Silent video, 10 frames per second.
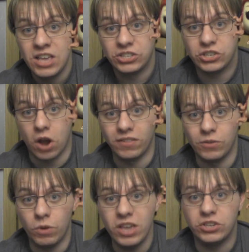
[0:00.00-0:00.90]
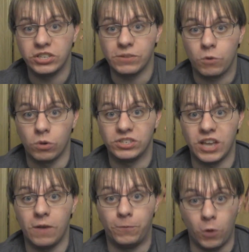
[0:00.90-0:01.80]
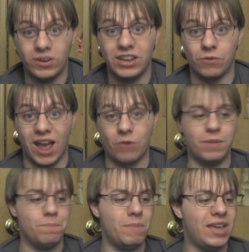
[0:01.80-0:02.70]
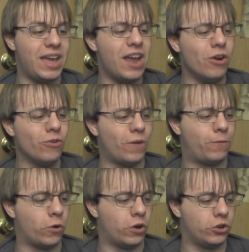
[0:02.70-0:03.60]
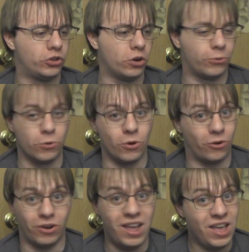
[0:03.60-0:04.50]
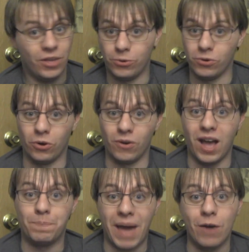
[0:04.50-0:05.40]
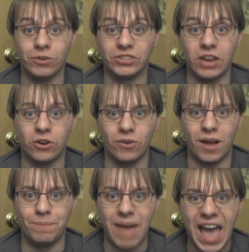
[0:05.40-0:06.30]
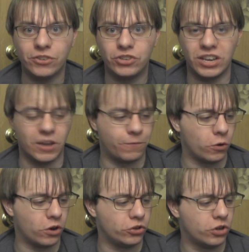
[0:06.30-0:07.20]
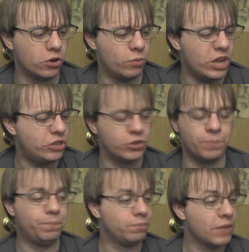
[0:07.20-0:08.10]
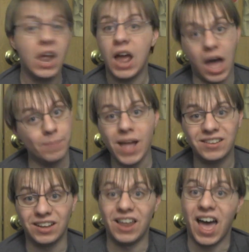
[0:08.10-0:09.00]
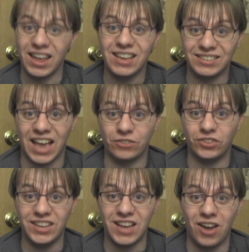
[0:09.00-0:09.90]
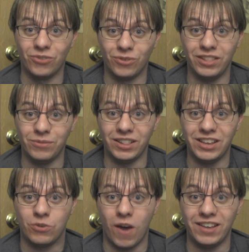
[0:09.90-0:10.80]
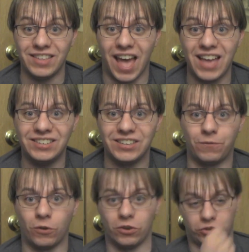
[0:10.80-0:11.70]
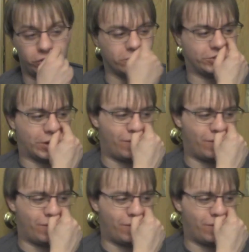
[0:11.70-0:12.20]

Scarlet Witch is, of course, floating around in mid-air for sure through her powers and her magic for sure, which I'm not gonna lie is actually really, really quite nice for sure,